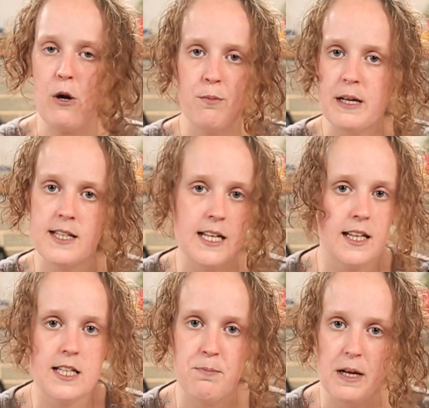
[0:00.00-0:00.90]
all means add
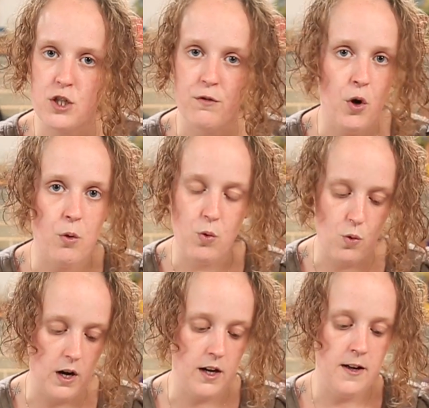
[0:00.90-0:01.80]
a splash of hot
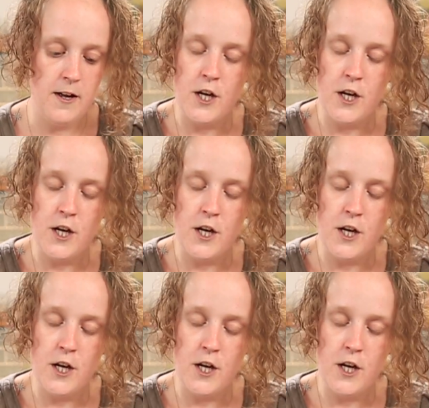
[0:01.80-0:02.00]
water